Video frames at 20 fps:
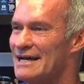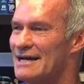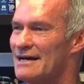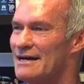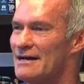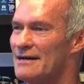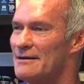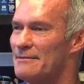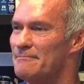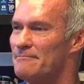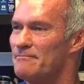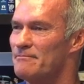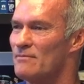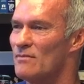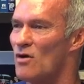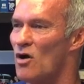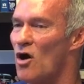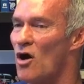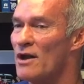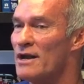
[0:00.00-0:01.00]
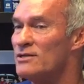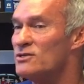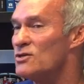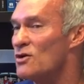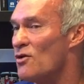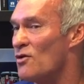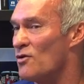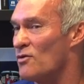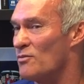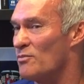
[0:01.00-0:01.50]
on its
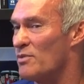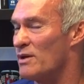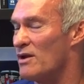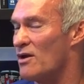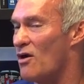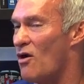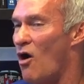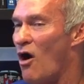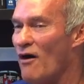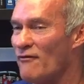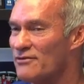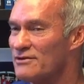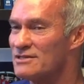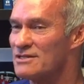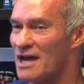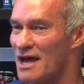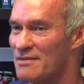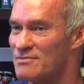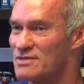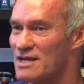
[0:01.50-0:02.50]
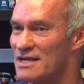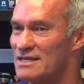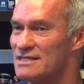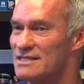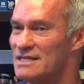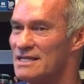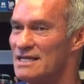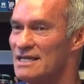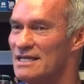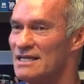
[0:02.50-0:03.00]
own. But oftentimes I
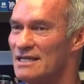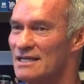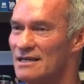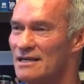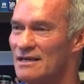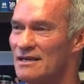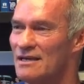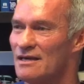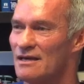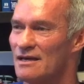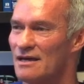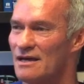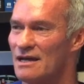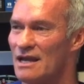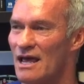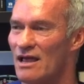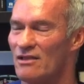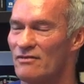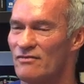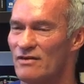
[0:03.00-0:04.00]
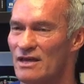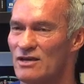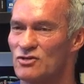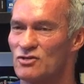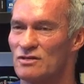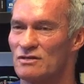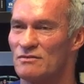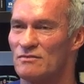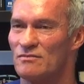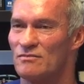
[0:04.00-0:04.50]
see an
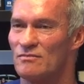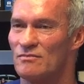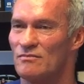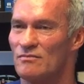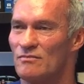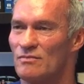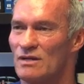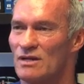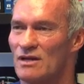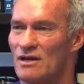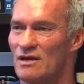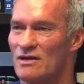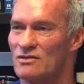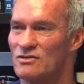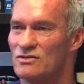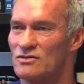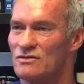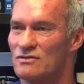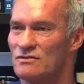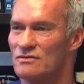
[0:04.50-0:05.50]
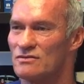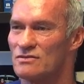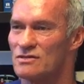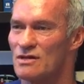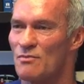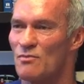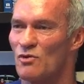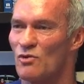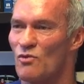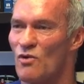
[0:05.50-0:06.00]
elevation because
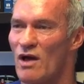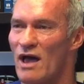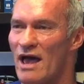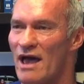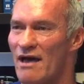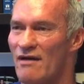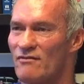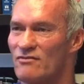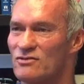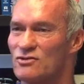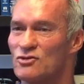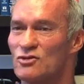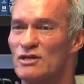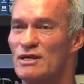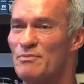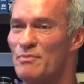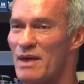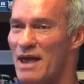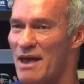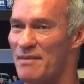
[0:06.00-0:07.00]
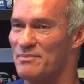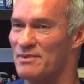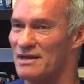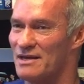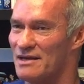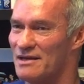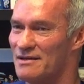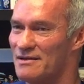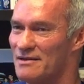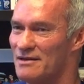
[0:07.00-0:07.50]
someone will have sleep
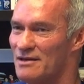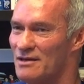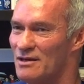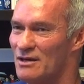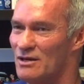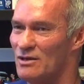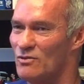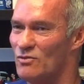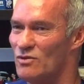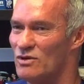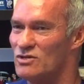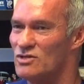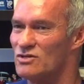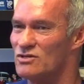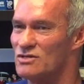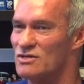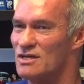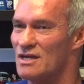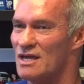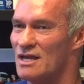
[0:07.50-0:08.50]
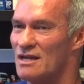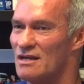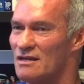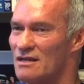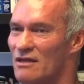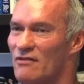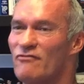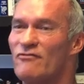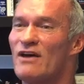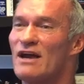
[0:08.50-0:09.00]
apnea, which is then,
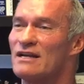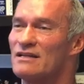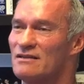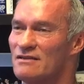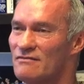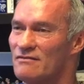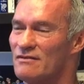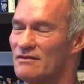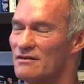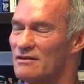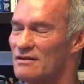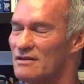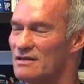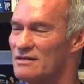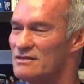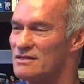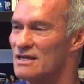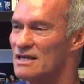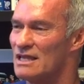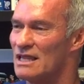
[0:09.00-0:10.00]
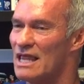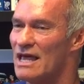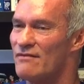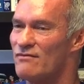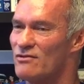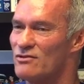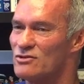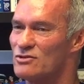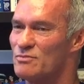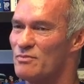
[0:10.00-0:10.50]
the effect is then
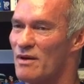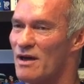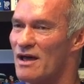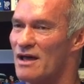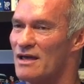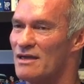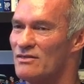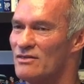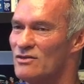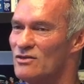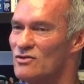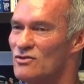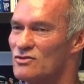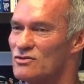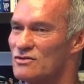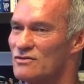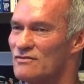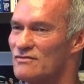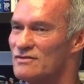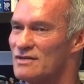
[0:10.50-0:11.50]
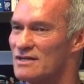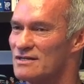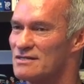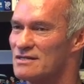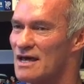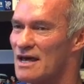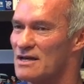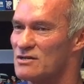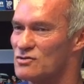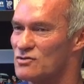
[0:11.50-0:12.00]
leveraged by the use of
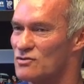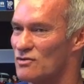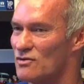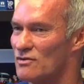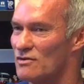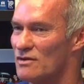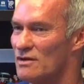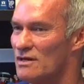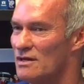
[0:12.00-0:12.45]
testosterone.